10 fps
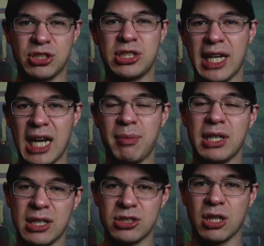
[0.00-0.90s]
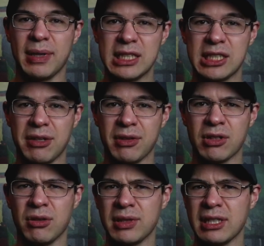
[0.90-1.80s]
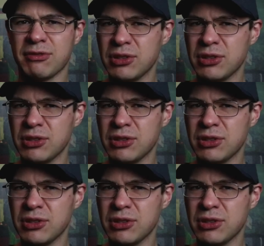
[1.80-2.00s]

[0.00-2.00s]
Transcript: is just Jay, but he does go by Jedrick only a